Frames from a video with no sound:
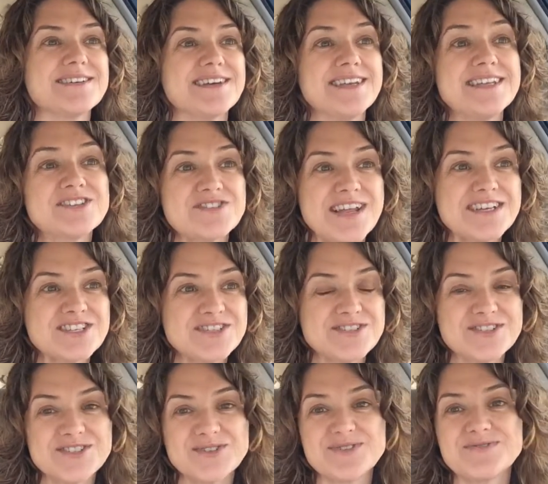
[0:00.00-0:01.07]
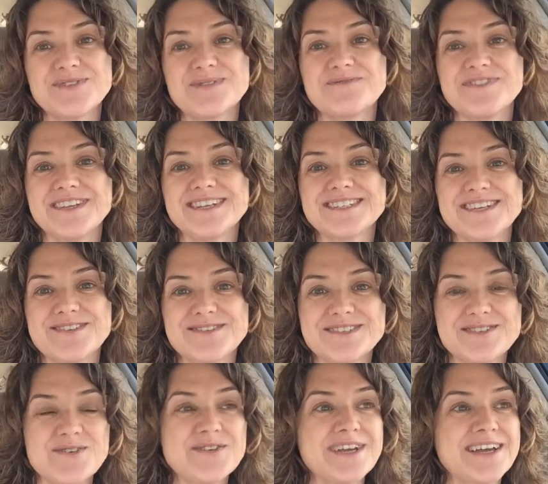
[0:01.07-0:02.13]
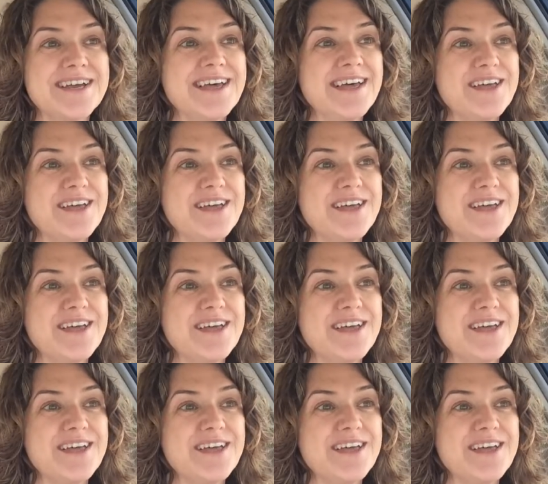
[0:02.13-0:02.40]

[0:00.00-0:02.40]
an international student from Phoenix, Arizona.